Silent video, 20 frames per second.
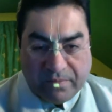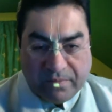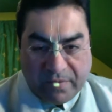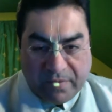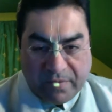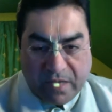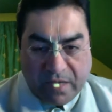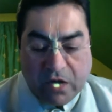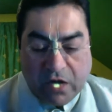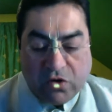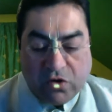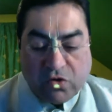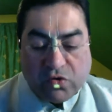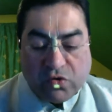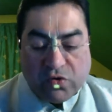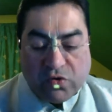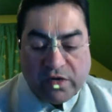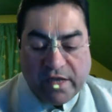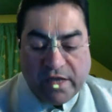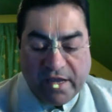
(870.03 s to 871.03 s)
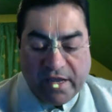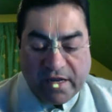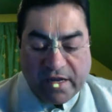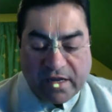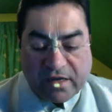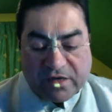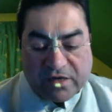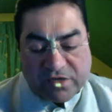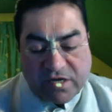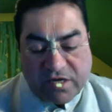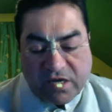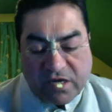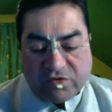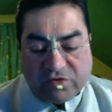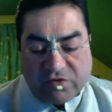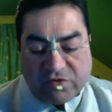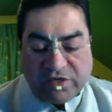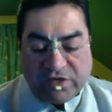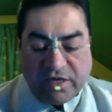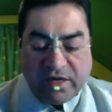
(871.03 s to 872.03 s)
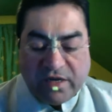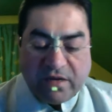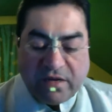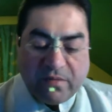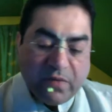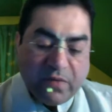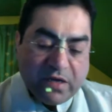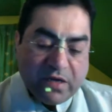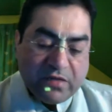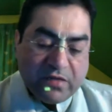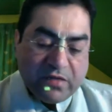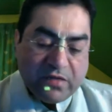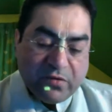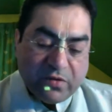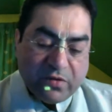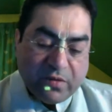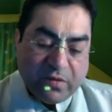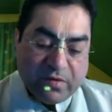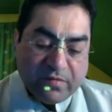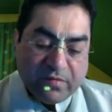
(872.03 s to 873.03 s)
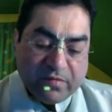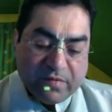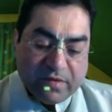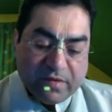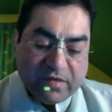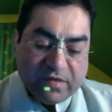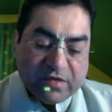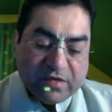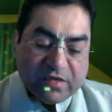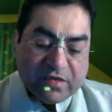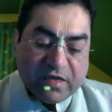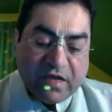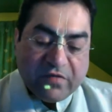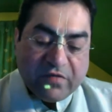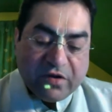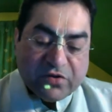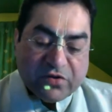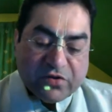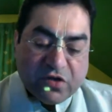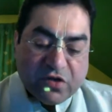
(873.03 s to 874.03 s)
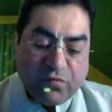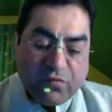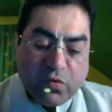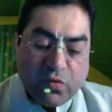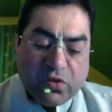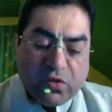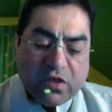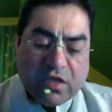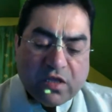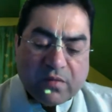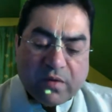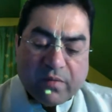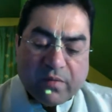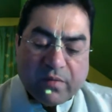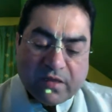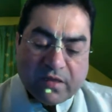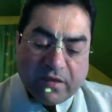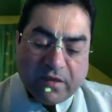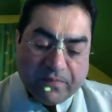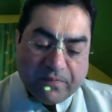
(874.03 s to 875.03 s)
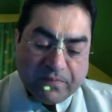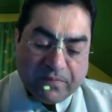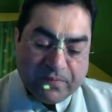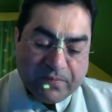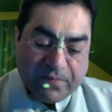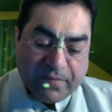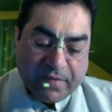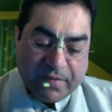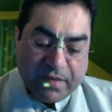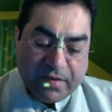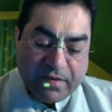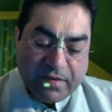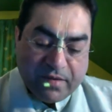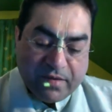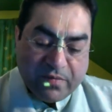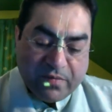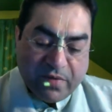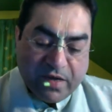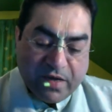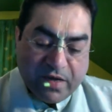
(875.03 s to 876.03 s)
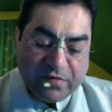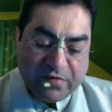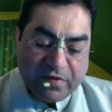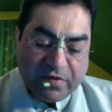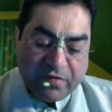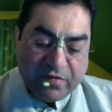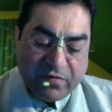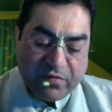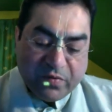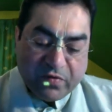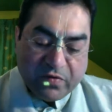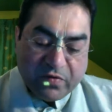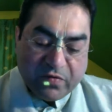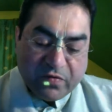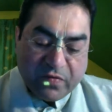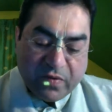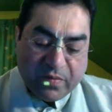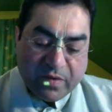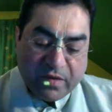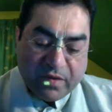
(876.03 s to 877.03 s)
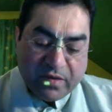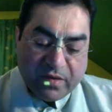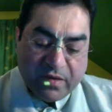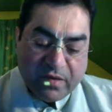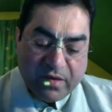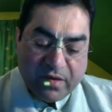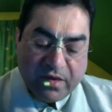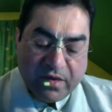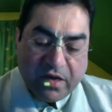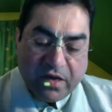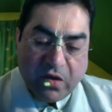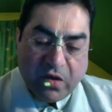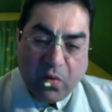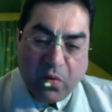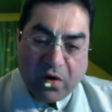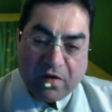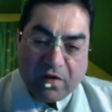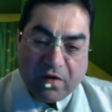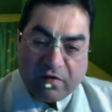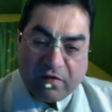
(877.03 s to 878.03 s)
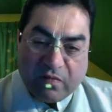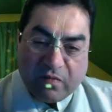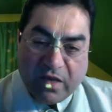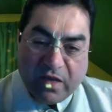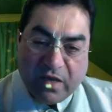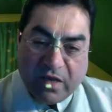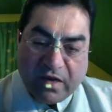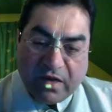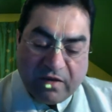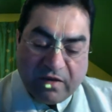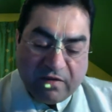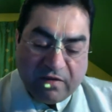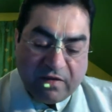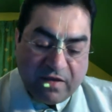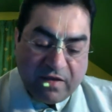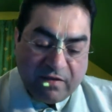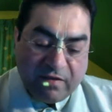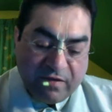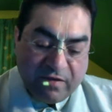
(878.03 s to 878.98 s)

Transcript: Anukulyena Krishna Anushilanam Bhakti Uttama. This is the definition of Uttama Bhakti by Srila Rupa Goswami. Now, what does this mean? He says,